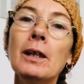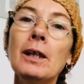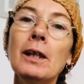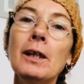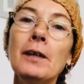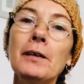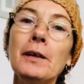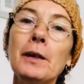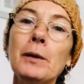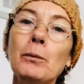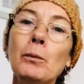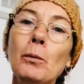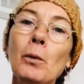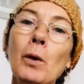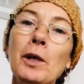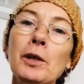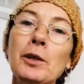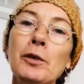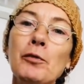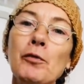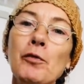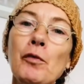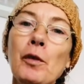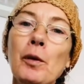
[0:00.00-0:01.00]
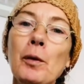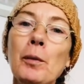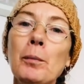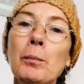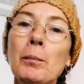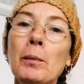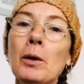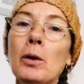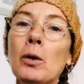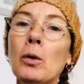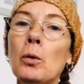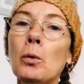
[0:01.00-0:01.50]
And then one of
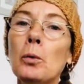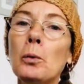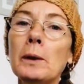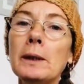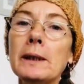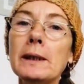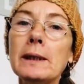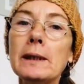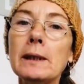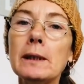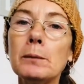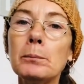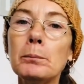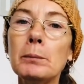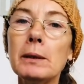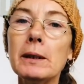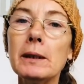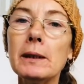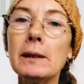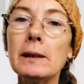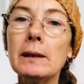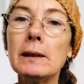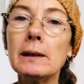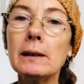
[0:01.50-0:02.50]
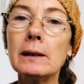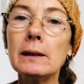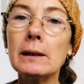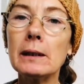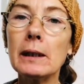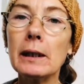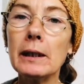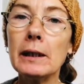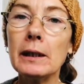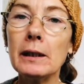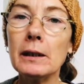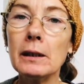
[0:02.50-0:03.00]
them whispers
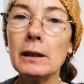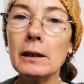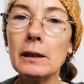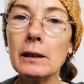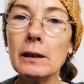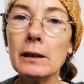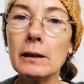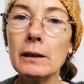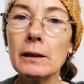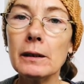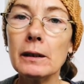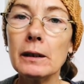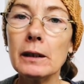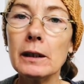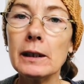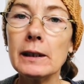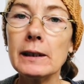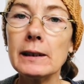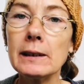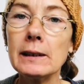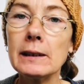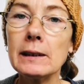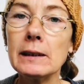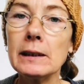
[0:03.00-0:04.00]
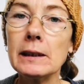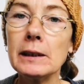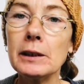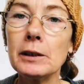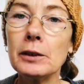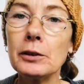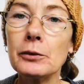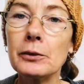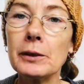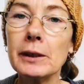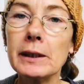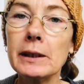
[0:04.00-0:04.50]
in a
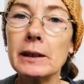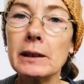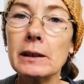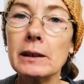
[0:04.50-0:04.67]
secret.